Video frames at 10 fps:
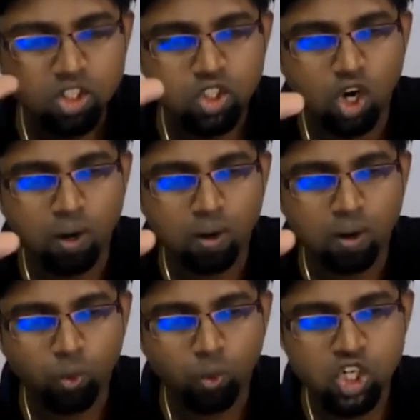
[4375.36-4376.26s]
So
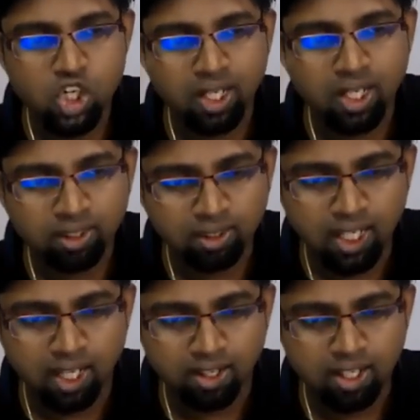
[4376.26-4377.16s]
question,
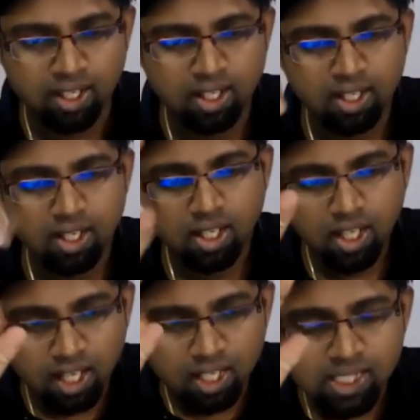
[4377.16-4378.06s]
theory.
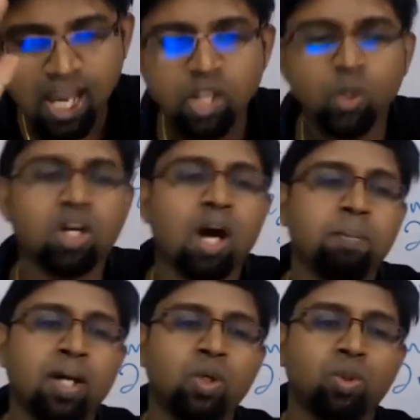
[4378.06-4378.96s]
Again, you
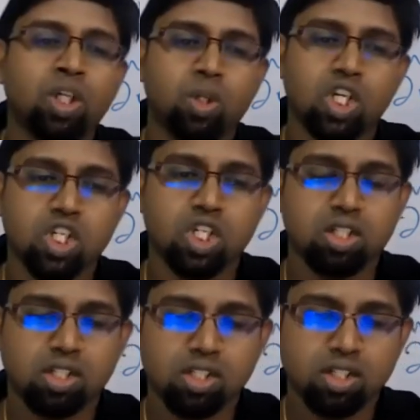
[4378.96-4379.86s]
come and do the question.
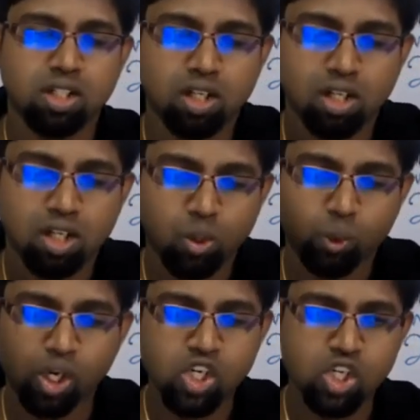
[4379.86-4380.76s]

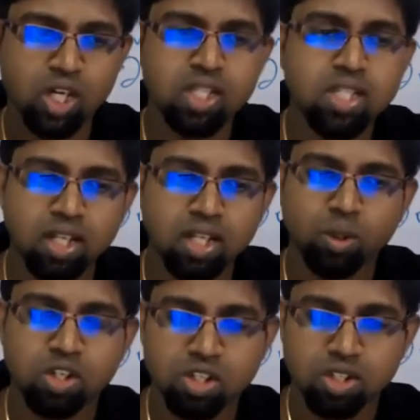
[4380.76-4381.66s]
Question, theory,
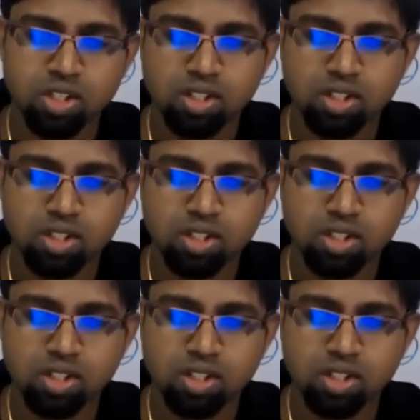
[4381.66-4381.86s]
question.